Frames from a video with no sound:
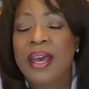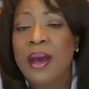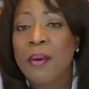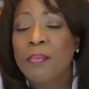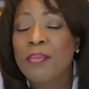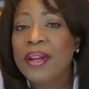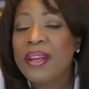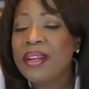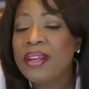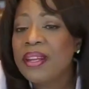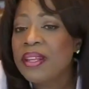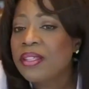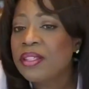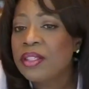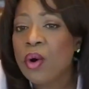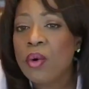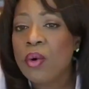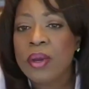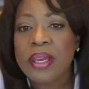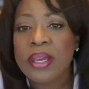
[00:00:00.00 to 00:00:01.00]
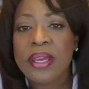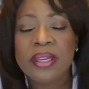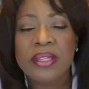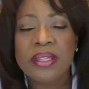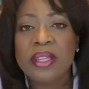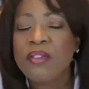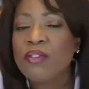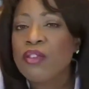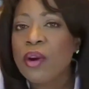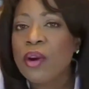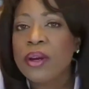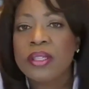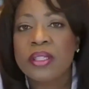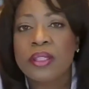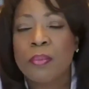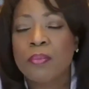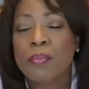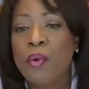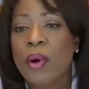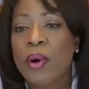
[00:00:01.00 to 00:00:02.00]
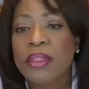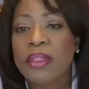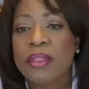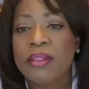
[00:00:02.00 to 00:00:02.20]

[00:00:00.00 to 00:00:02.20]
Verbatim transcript: But it is so easy for us to point